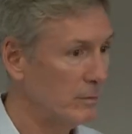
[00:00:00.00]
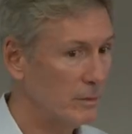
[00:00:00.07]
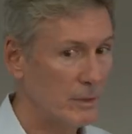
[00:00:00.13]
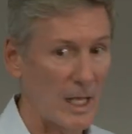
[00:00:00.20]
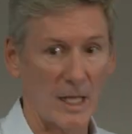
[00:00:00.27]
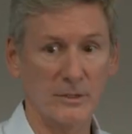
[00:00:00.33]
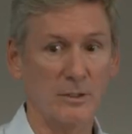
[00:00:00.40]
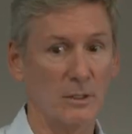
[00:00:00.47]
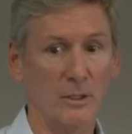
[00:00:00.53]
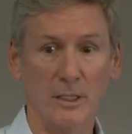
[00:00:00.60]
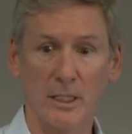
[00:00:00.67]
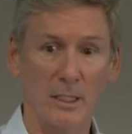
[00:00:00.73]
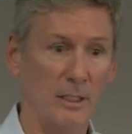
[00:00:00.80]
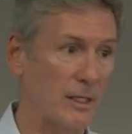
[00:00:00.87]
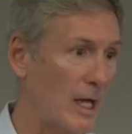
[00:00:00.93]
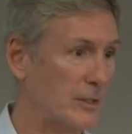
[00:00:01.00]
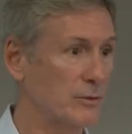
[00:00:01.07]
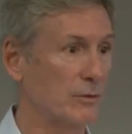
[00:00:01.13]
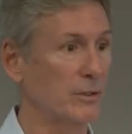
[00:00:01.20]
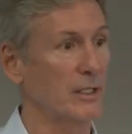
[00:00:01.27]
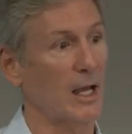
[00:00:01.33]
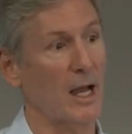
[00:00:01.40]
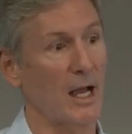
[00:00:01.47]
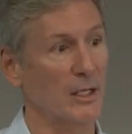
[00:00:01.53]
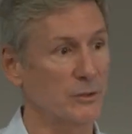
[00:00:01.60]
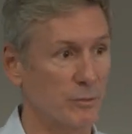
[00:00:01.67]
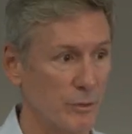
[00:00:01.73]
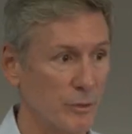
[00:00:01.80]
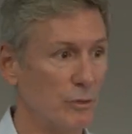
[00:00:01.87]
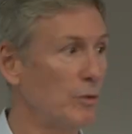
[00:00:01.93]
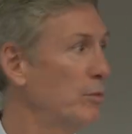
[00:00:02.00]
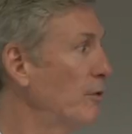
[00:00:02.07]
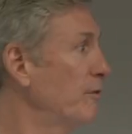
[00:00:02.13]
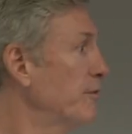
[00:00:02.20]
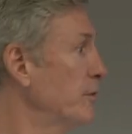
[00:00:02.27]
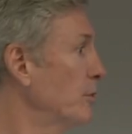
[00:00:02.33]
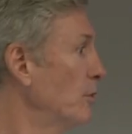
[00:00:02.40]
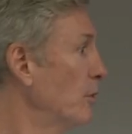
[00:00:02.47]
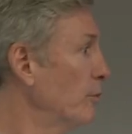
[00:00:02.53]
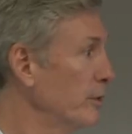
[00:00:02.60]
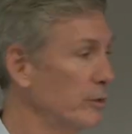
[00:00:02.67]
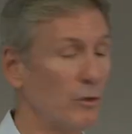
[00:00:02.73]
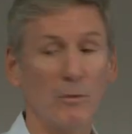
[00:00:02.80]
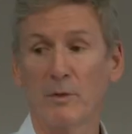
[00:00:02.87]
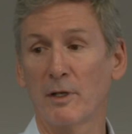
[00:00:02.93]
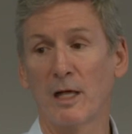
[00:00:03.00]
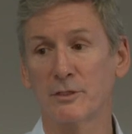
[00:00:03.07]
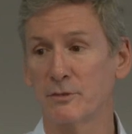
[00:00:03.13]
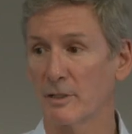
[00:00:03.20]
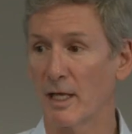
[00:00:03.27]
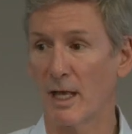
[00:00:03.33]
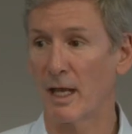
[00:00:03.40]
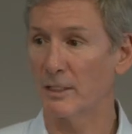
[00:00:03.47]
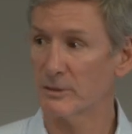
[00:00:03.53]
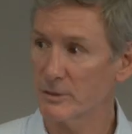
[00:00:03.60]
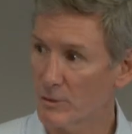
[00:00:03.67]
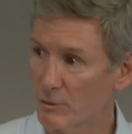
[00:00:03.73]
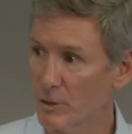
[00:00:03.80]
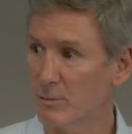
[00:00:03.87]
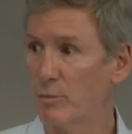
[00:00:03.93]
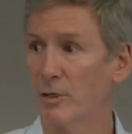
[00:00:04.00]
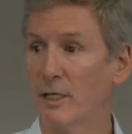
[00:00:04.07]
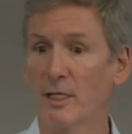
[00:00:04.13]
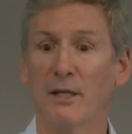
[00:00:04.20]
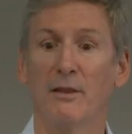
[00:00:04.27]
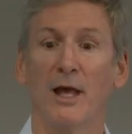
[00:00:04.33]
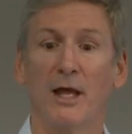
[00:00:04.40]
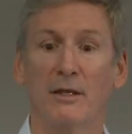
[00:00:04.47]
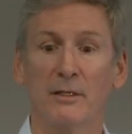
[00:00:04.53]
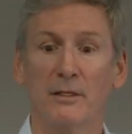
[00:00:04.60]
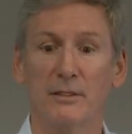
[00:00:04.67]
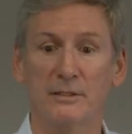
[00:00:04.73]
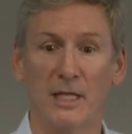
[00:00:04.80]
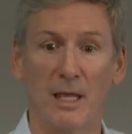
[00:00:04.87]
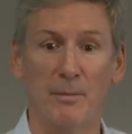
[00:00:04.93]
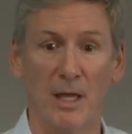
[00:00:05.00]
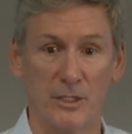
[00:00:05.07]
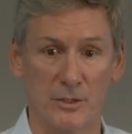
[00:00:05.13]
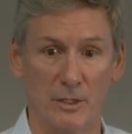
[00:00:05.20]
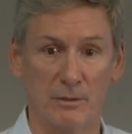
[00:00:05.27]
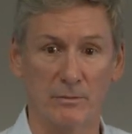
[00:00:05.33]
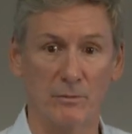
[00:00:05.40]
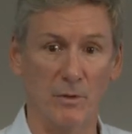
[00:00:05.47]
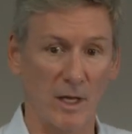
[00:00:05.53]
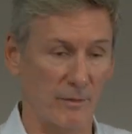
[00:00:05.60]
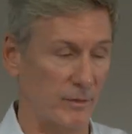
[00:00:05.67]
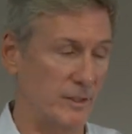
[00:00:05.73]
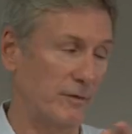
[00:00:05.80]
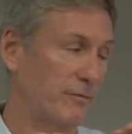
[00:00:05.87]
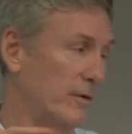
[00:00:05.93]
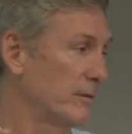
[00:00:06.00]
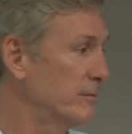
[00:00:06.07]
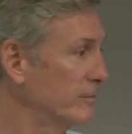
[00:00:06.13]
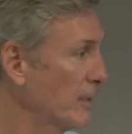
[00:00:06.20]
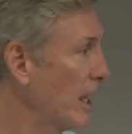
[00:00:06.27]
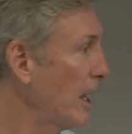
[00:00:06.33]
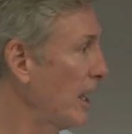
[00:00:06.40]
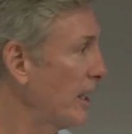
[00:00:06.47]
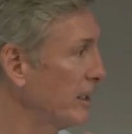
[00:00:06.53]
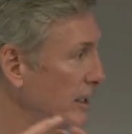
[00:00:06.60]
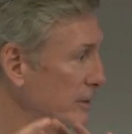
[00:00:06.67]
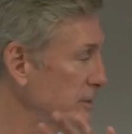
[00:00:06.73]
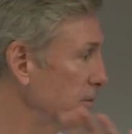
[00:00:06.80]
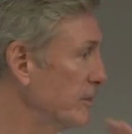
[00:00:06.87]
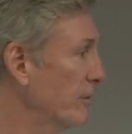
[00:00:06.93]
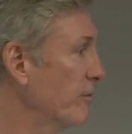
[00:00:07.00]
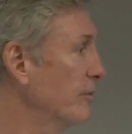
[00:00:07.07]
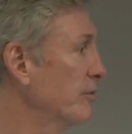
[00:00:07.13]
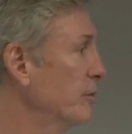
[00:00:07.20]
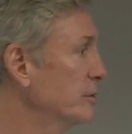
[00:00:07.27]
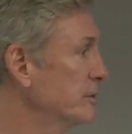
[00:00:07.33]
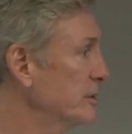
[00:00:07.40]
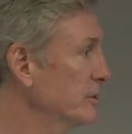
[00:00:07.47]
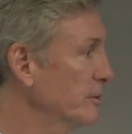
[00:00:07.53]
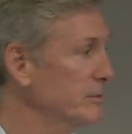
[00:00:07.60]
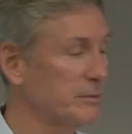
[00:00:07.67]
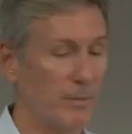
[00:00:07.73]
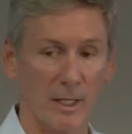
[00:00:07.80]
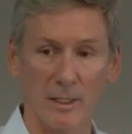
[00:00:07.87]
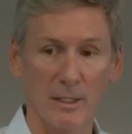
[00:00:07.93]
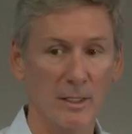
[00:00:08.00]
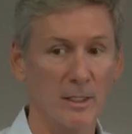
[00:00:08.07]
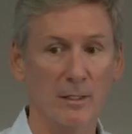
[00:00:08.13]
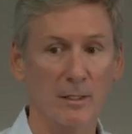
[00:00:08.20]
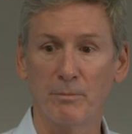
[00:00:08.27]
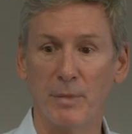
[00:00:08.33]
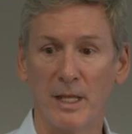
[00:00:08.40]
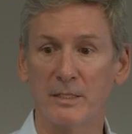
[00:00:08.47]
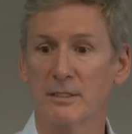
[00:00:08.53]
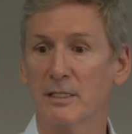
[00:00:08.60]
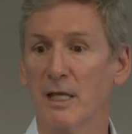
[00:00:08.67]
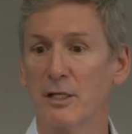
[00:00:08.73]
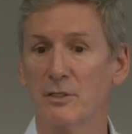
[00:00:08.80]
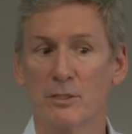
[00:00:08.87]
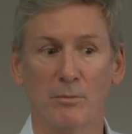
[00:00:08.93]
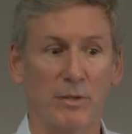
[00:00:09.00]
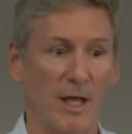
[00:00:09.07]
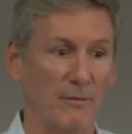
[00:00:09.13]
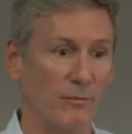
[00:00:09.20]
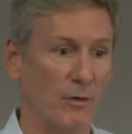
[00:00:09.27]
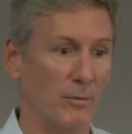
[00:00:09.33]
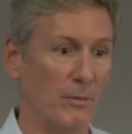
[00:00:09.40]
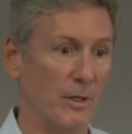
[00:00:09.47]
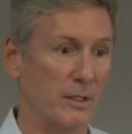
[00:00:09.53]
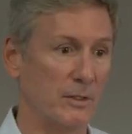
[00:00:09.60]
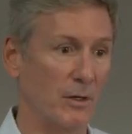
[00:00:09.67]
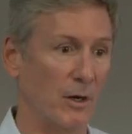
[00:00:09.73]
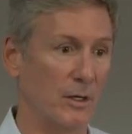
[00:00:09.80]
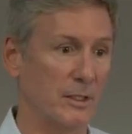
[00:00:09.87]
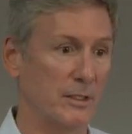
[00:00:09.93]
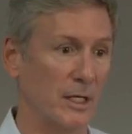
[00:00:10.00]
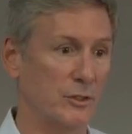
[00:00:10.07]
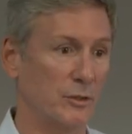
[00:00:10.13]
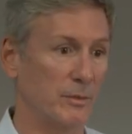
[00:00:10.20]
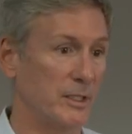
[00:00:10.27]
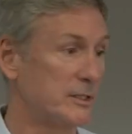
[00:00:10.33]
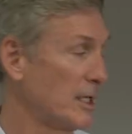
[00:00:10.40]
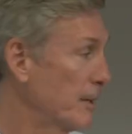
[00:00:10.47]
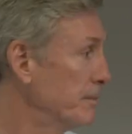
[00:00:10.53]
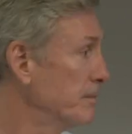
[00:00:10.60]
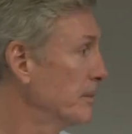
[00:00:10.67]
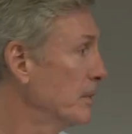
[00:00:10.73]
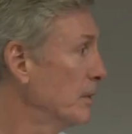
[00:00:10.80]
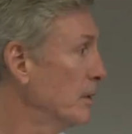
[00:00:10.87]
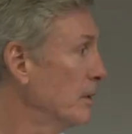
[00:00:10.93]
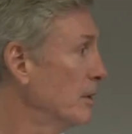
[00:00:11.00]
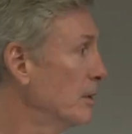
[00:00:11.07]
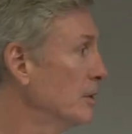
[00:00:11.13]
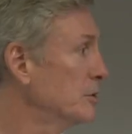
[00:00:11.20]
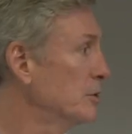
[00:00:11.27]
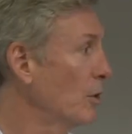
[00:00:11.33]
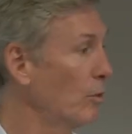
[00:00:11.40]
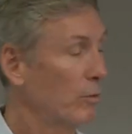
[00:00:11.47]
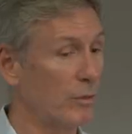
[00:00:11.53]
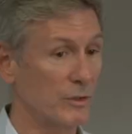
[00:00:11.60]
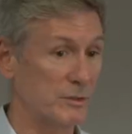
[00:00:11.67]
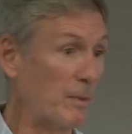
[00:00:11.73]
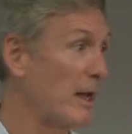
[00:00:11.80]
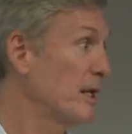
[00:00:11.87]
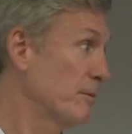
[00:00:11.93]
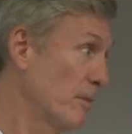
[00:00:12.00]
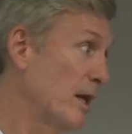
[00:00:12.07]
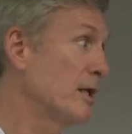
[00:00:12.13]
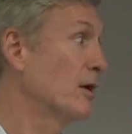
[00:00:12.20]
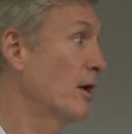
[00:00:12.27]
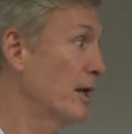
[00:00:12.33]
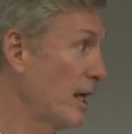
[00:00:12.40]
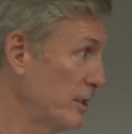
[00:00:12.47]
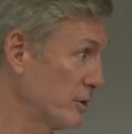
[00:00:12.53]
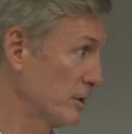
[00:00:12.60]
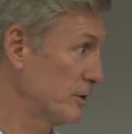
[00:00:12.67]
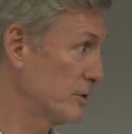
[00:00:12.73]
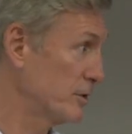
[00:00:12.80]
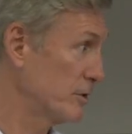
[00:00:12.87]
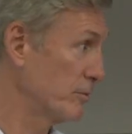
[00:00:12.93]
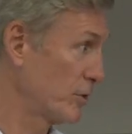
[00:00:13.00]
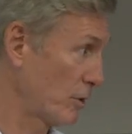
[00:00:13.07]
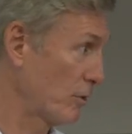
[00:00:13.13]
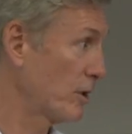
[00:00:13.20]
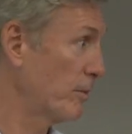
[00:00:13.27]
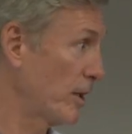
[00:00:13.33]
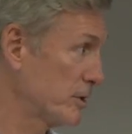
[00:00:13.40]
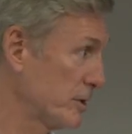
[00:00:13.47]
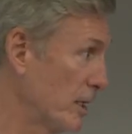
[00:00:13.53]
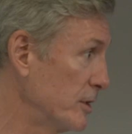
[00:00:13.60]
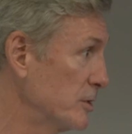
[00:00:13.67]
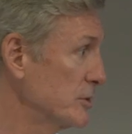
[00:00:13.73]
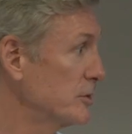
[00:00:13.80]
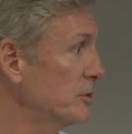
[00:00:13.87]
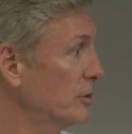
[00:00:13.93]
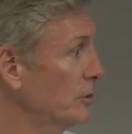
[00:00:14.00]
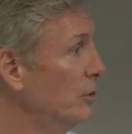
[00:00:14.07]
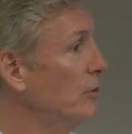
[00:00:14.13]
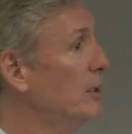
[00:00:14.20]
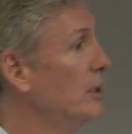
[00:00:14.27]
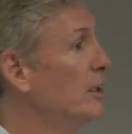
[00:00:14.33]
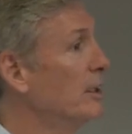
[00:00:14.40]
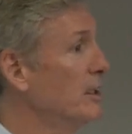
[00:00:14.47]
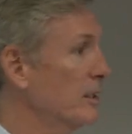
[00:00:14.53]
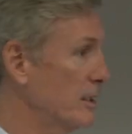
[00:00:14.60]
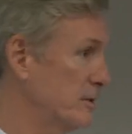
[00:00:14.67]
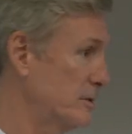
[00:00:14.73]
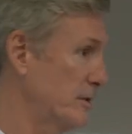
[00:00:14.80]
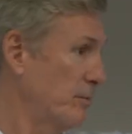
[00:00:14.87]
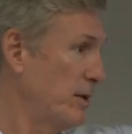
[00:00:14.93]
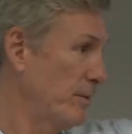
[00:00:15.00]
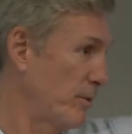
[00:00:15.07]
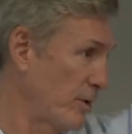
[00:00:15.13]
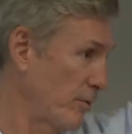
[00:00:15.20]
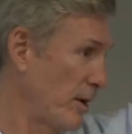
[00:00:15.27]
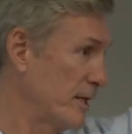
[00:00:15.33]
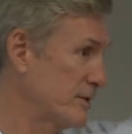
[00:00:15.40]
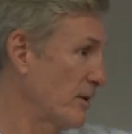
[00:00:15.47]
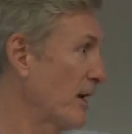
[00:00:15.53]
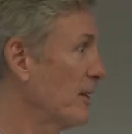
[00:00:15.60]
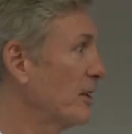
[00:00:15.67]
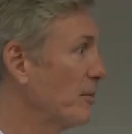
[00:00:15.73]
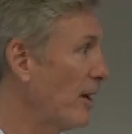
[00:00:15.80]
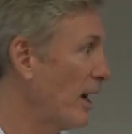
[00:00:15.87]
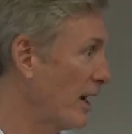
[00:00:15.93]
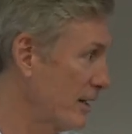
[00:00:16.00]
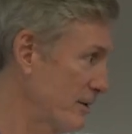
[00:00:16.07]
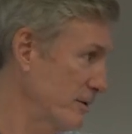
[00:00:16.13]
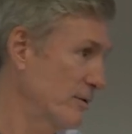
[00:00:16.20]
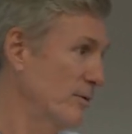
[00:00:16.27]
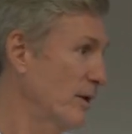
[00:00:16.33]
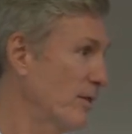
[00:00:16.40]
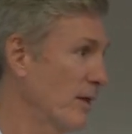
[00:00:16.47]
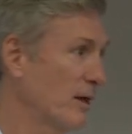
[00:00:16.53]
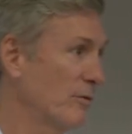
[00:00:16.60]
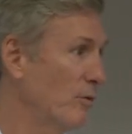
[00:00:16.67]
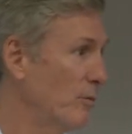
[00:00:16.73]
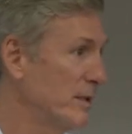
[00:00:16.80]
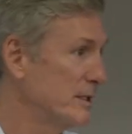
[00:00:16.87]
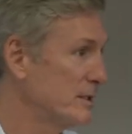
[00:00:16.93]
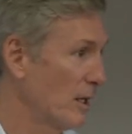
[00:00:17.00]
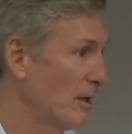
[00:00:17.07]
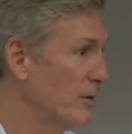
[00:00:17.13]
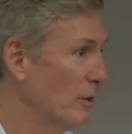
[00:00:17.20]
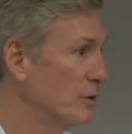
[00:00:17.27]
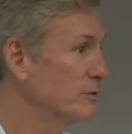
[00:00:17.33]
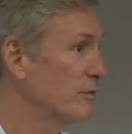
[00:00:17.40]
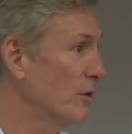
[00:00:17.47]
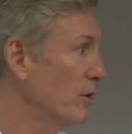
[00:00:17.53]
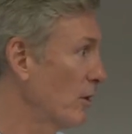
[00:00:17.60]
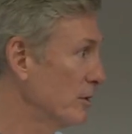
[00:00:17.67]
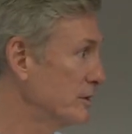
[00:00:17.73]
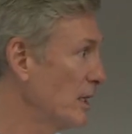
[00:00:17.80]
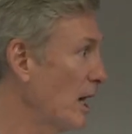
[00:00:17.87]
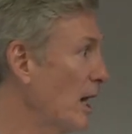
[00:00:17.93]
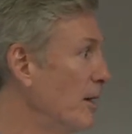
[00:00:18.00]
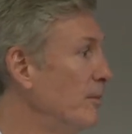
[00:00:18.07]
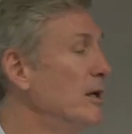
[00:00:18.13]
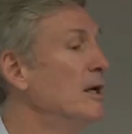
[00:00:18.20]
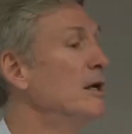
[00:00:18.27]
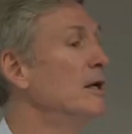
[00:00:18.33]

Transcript: gasoline, natural gas, renewable fuel, renewable natural gas, you can put it in that same engine. We'll have a different head and some different fuel systems, but basic engine platform architecture will be the same. So we're spending money on engines, internal combustion engines too, because the people that raise their hand in the back, we think we'll be selling those for a long time